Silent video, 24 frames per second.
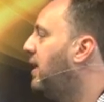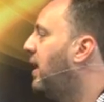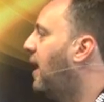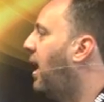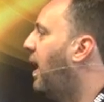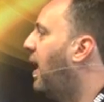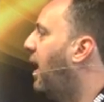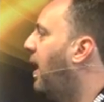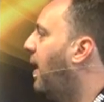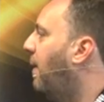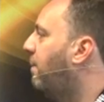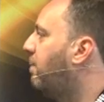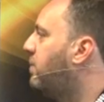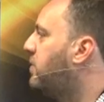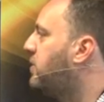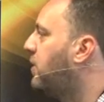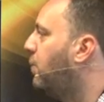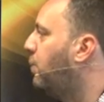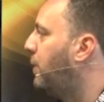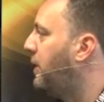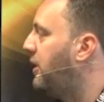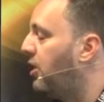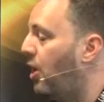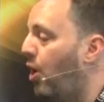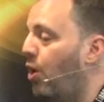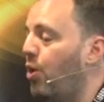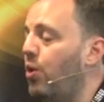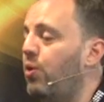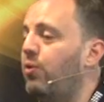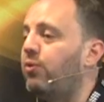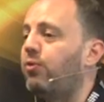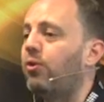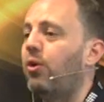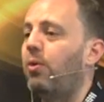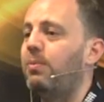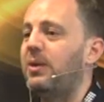So we know
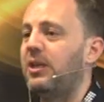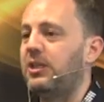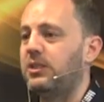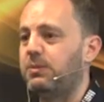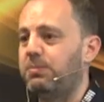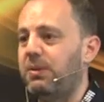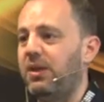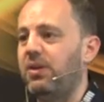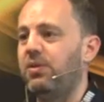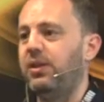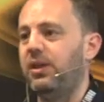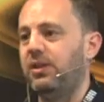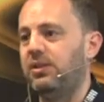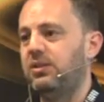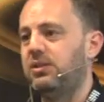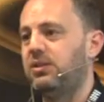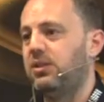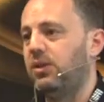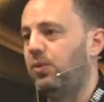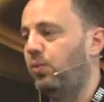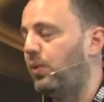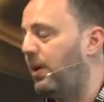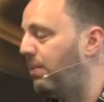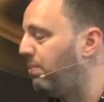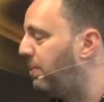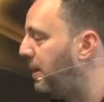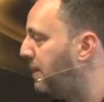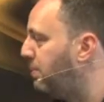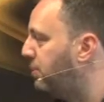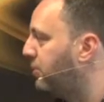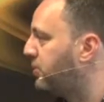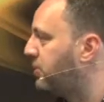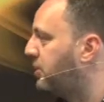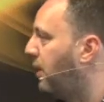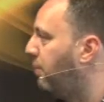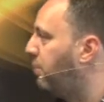from experience that when
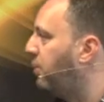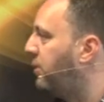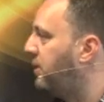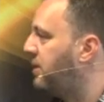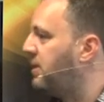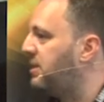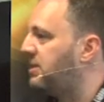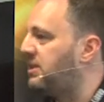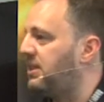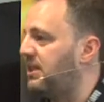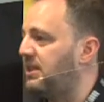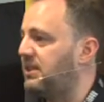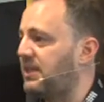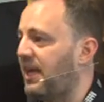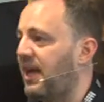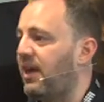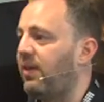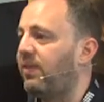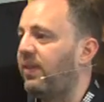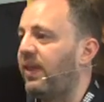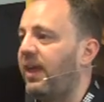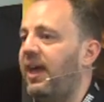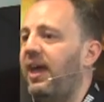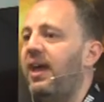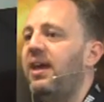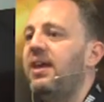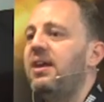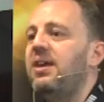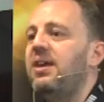people start putting these things out there,